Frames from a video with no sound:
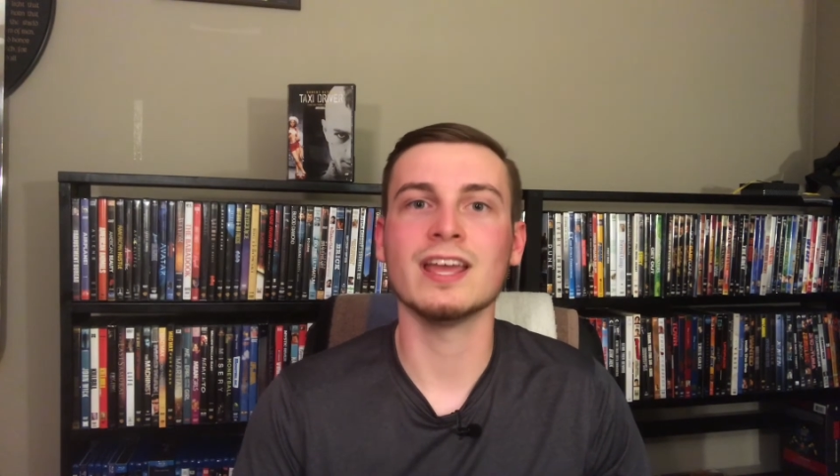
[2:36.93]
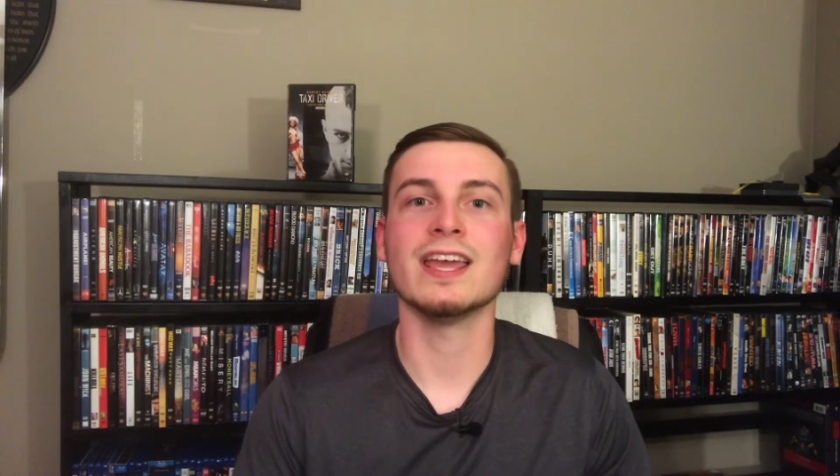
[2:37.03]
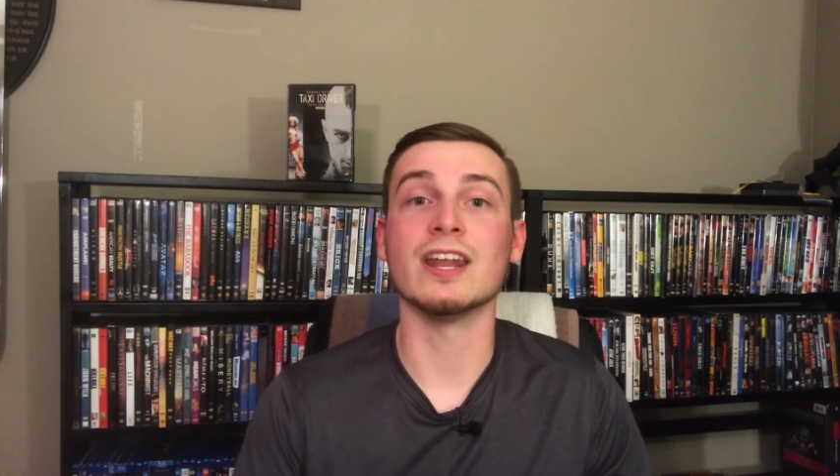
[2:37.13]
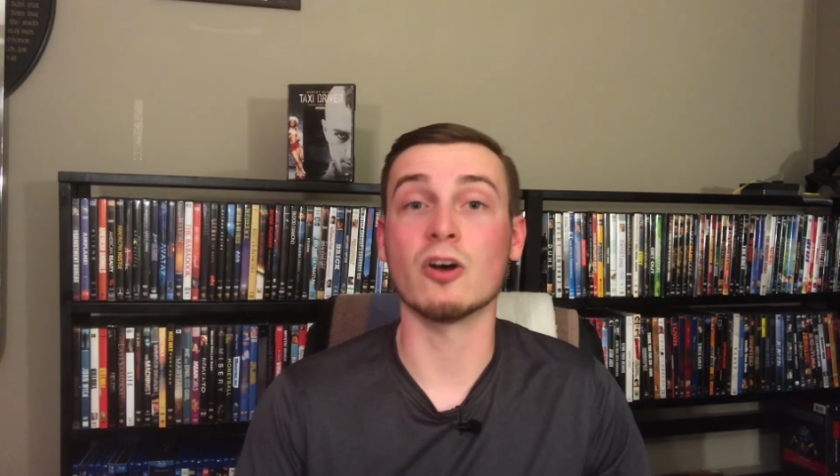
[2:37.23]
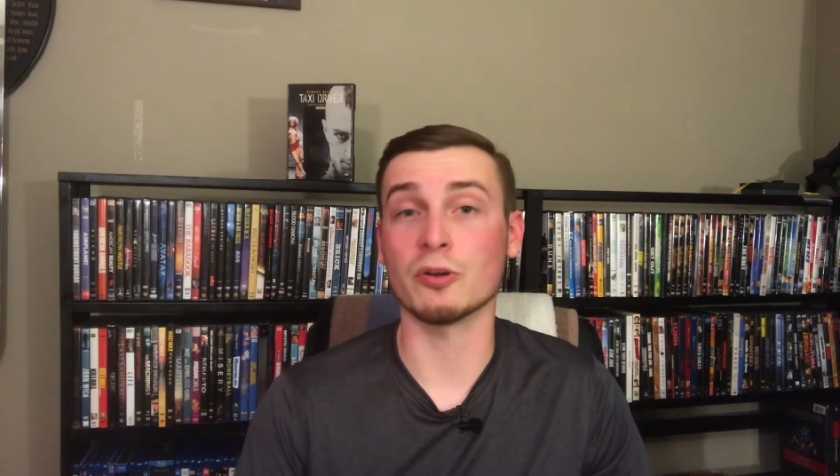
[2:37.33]

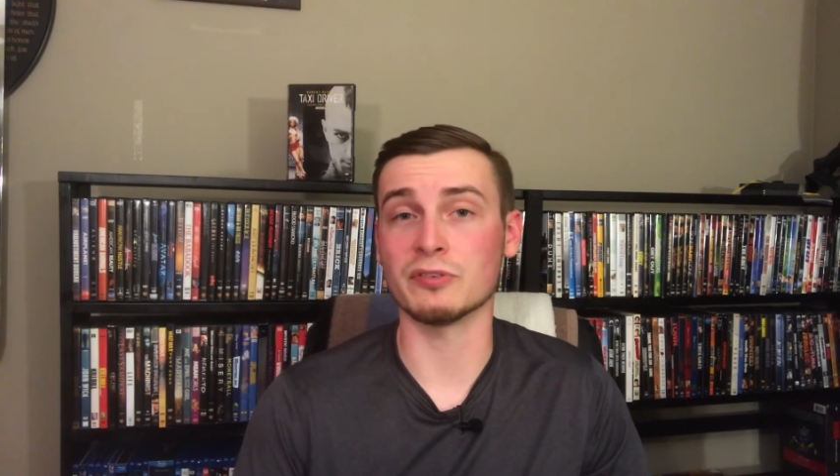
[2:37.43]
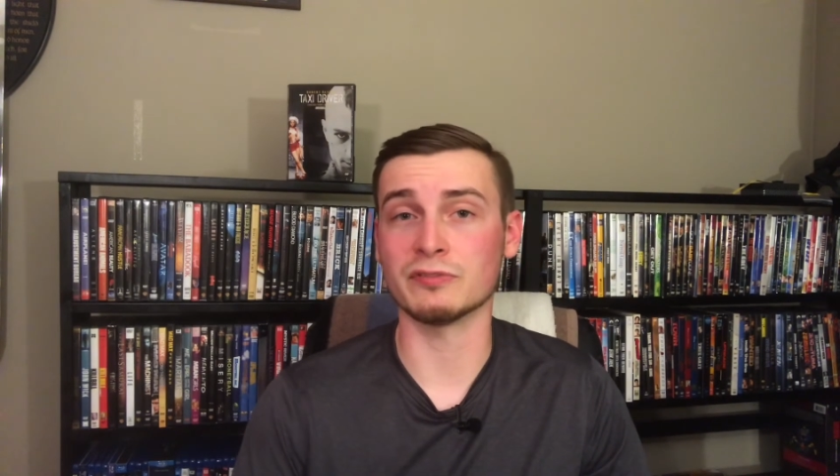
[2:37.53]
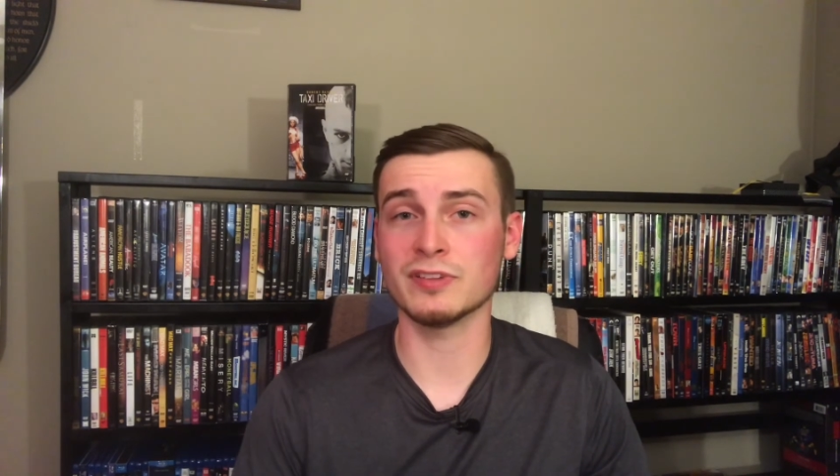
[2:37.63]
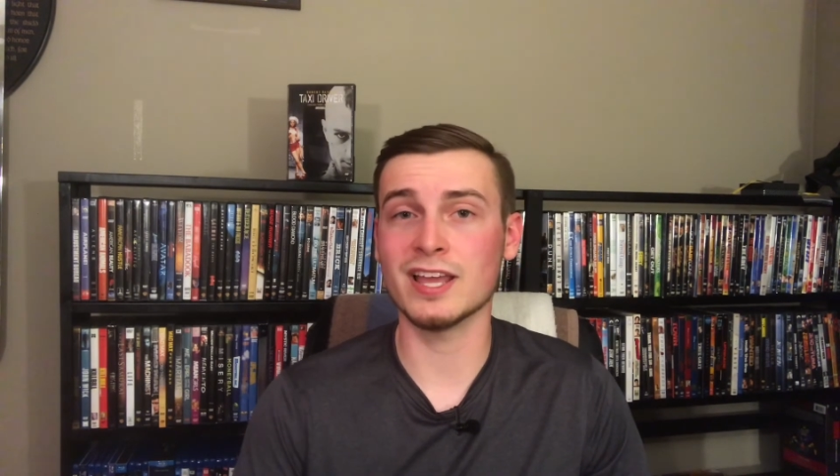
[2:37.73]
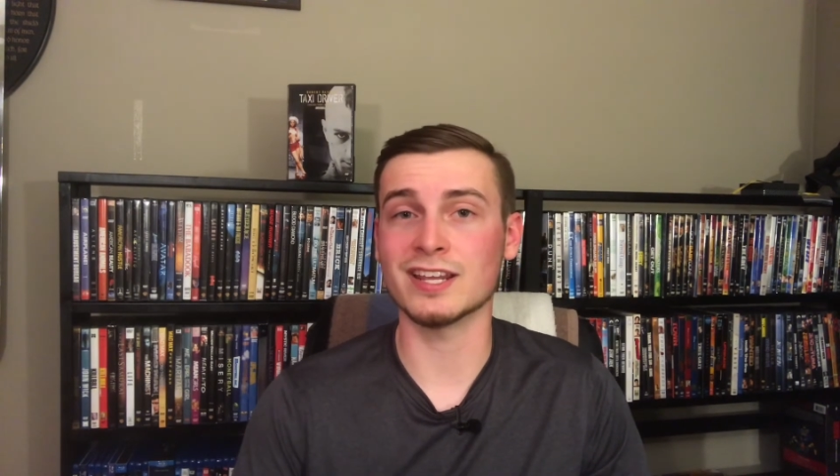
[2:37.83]
and Arthur
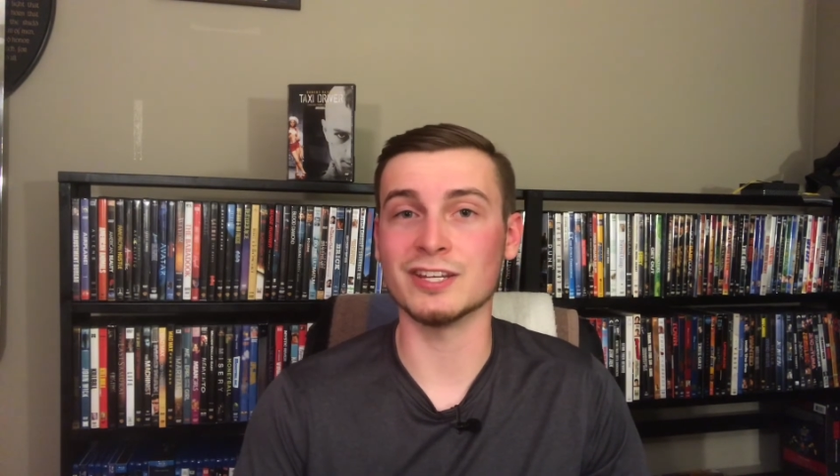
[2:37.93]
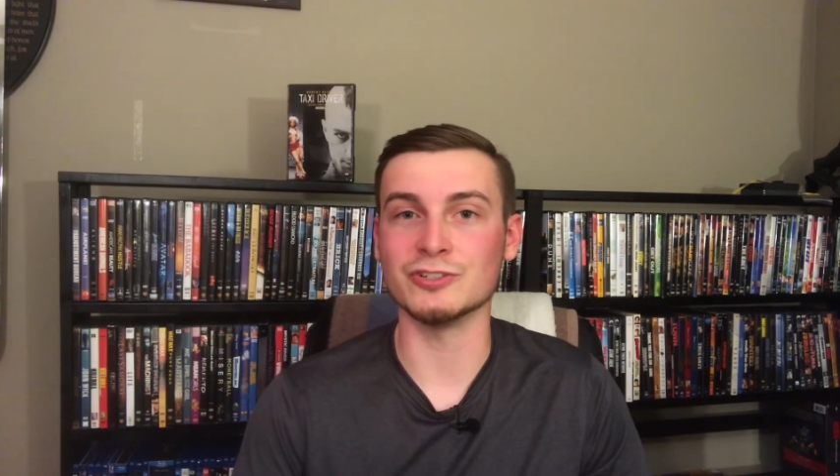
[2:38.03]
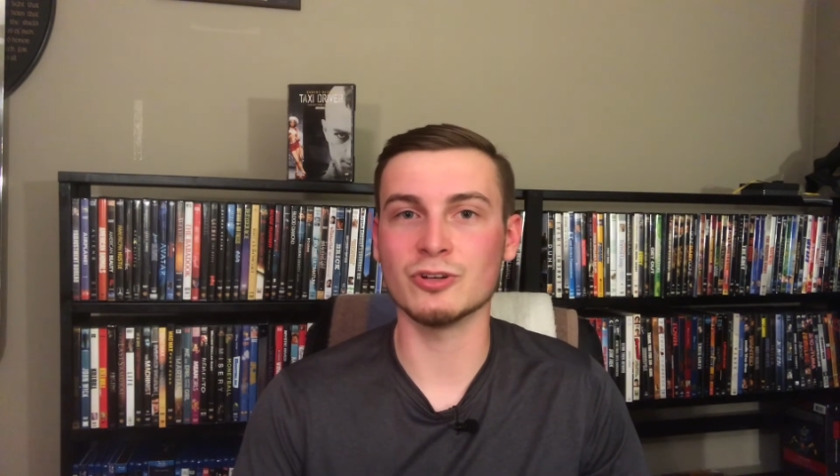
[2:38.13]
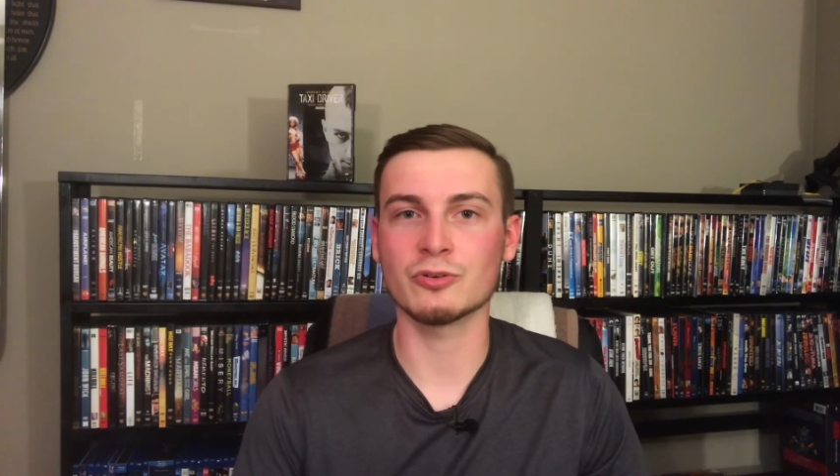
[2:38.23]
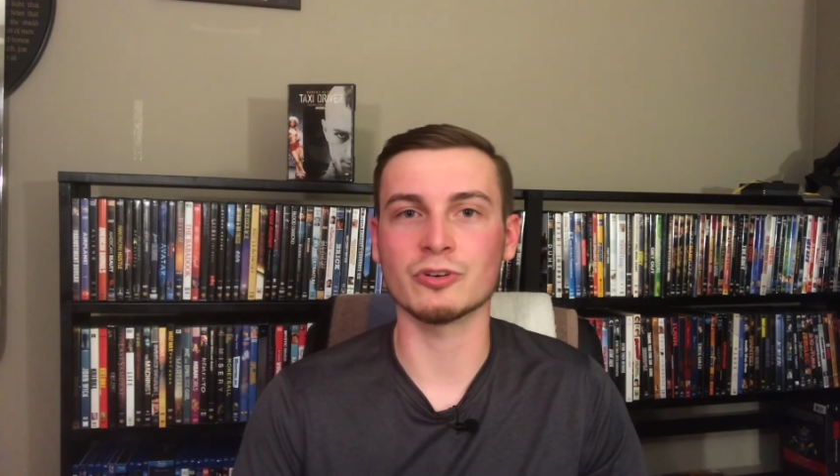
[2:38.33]
Fleck and
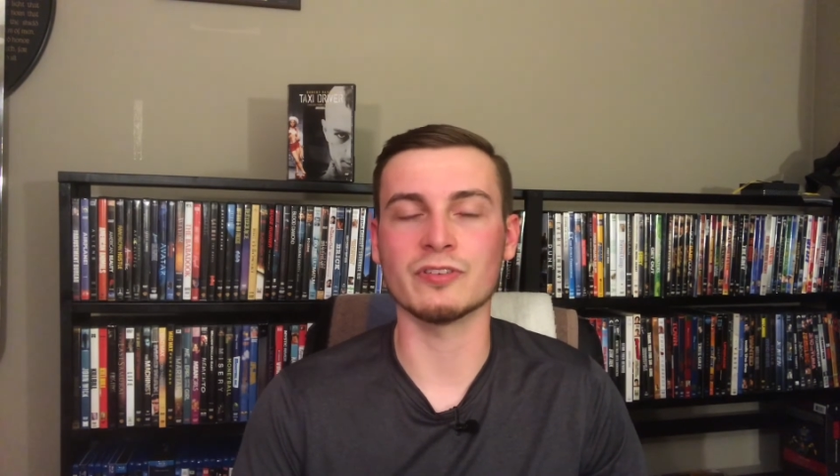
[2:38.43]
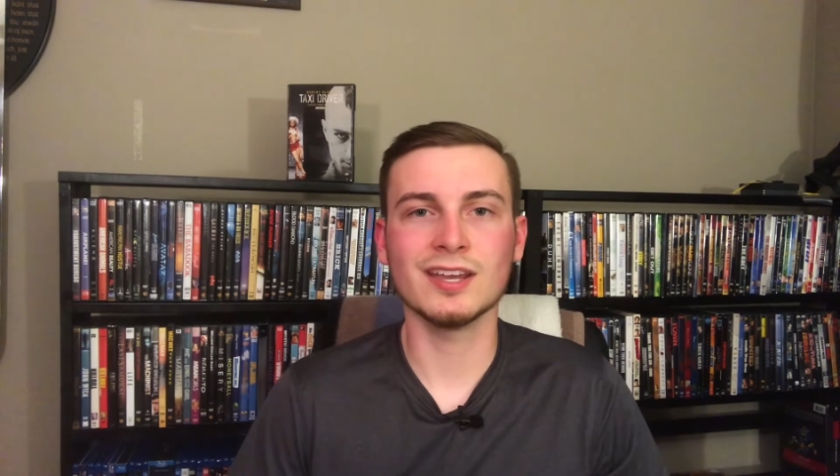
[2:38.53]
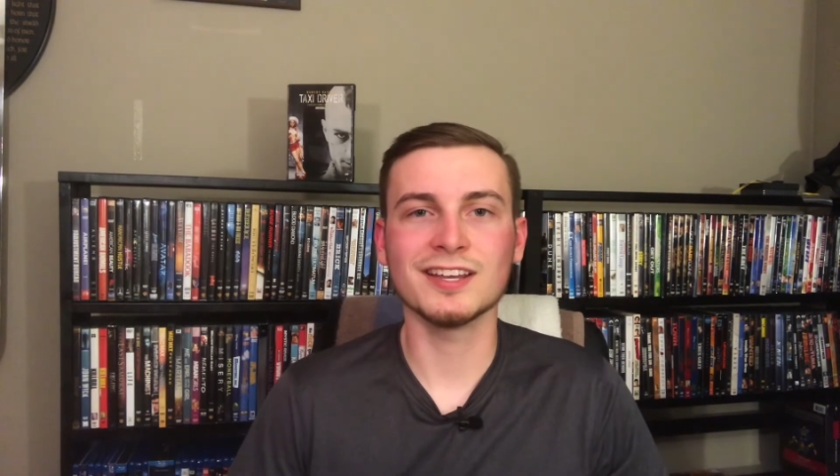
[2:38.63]
Joker.